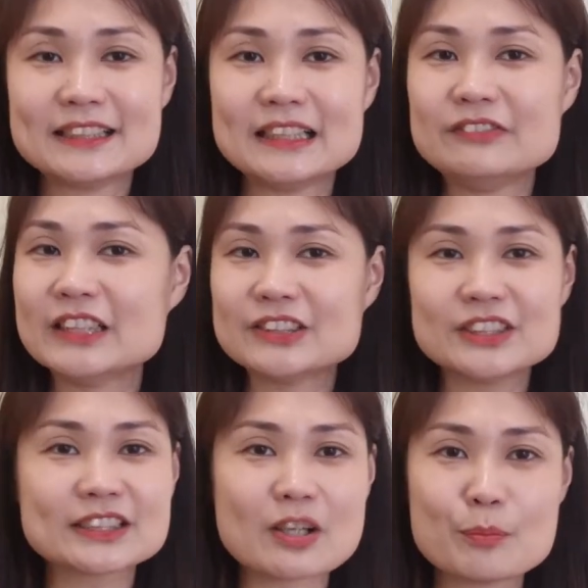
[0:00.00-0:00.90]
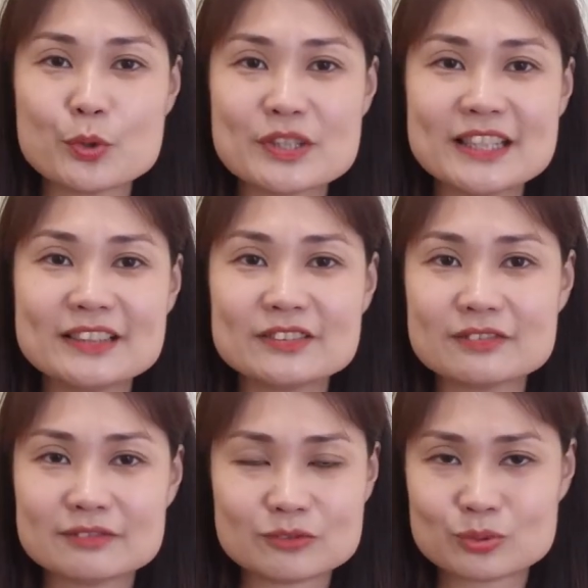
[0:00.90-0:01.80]
If you're just commuting
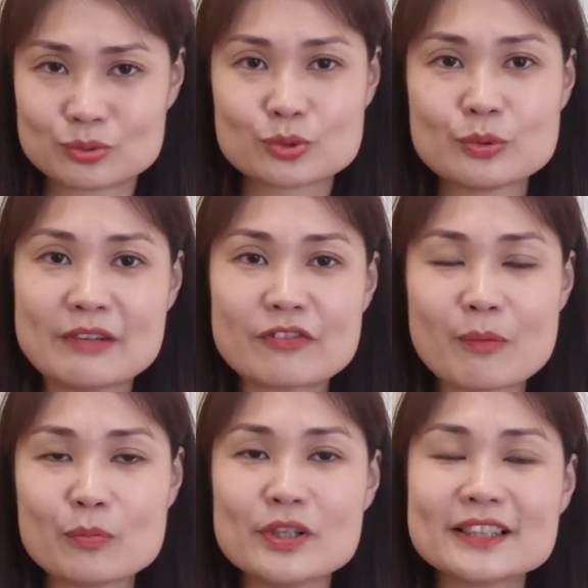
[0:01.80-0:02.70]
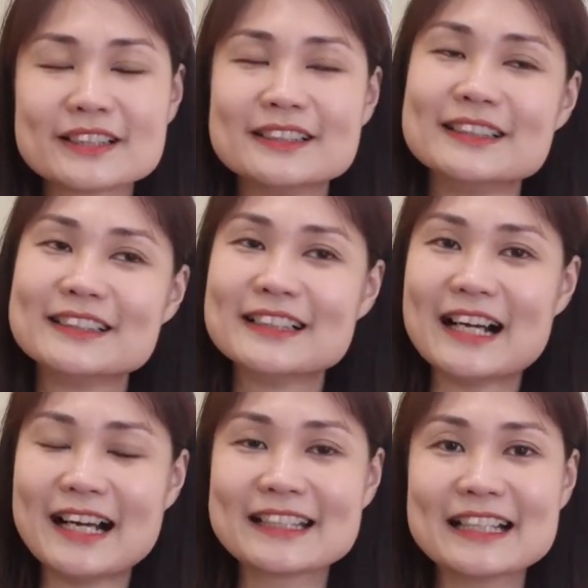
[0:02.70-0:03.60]
to and from work,
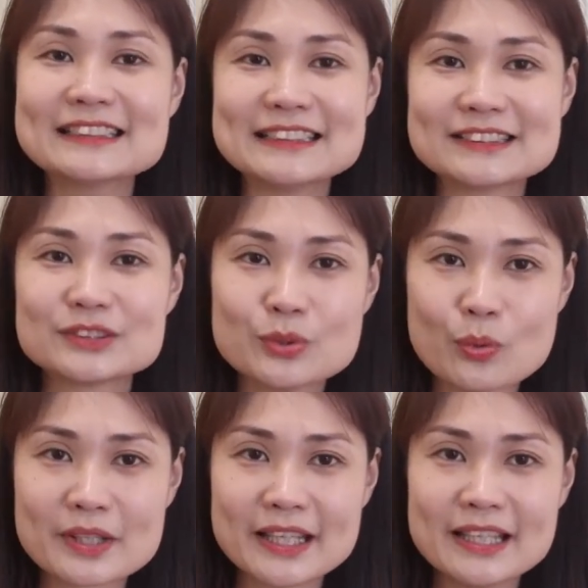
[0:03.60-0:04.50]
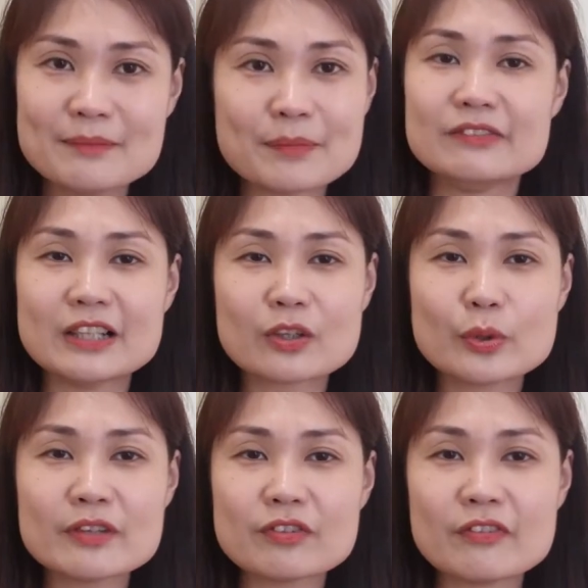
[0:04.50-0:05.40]
I guess it's still okay. If you are
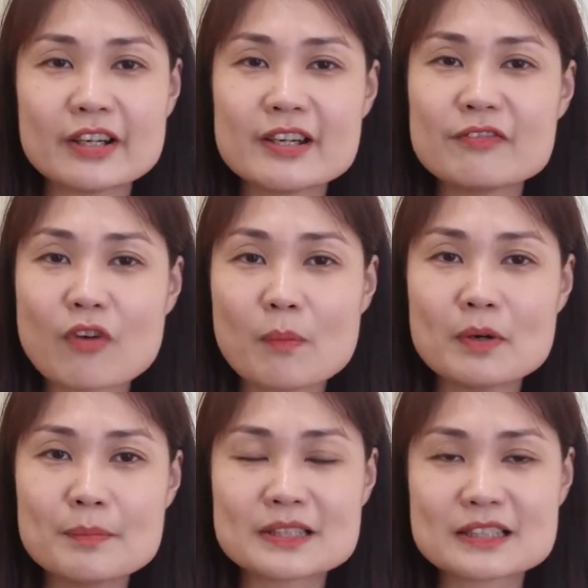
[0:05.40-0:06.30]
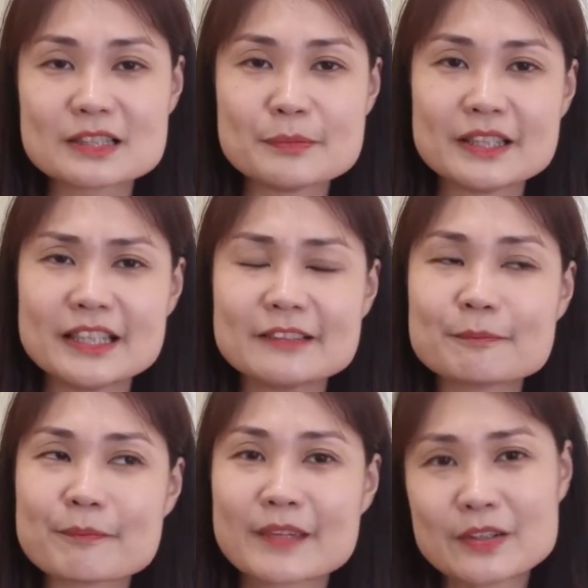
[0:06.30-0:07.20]
going for a very formal business meeting,
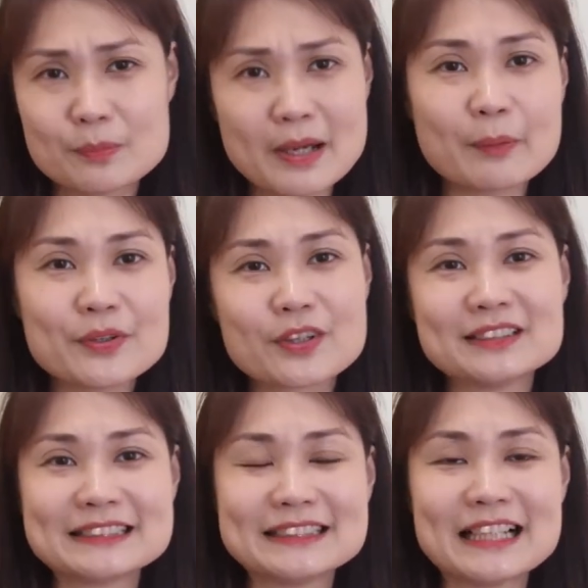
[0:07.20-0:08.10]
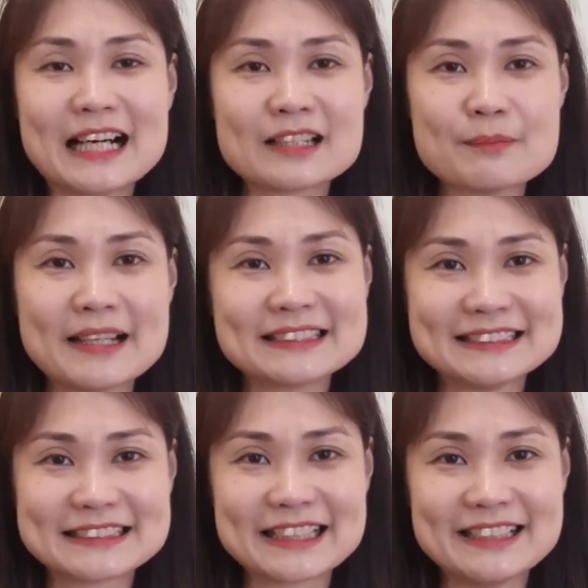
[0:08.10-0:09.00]
you might want to consider other bags
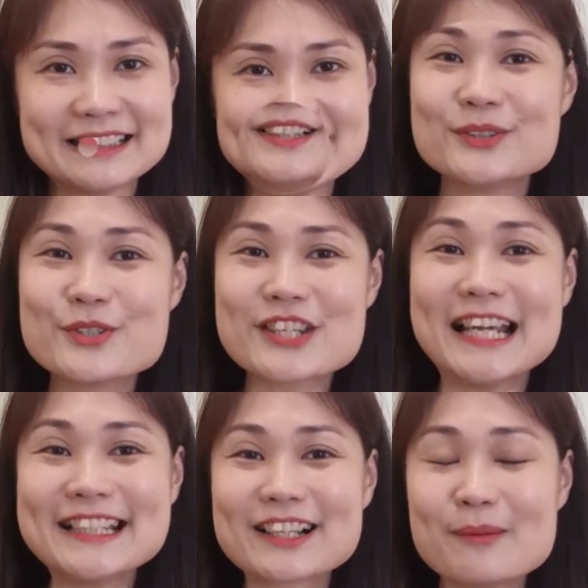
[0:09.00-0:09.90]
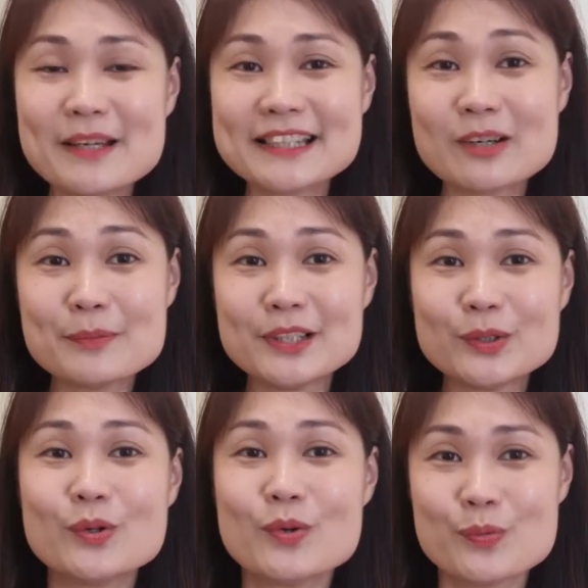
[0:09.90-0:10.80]
instead. Do share in the comment down
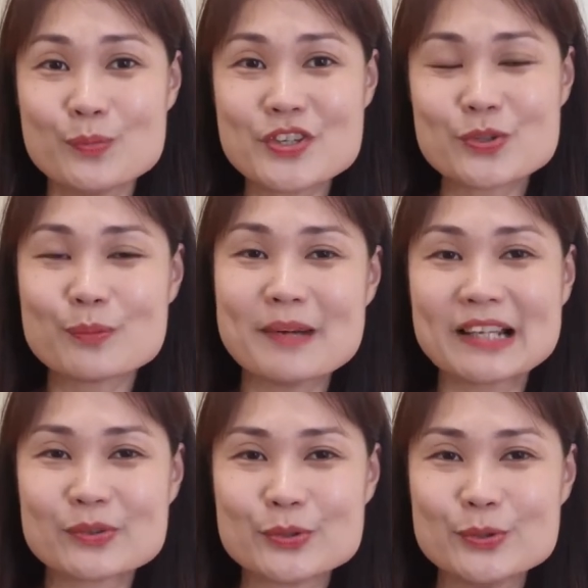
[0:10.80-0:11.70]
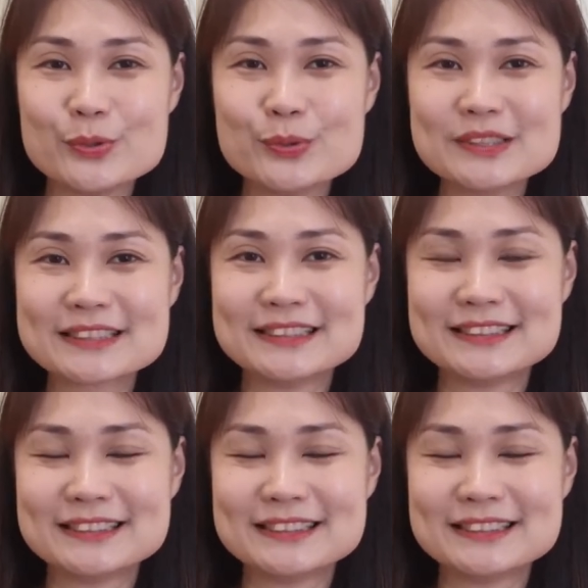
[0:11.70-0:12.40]
below which tote bag do you use,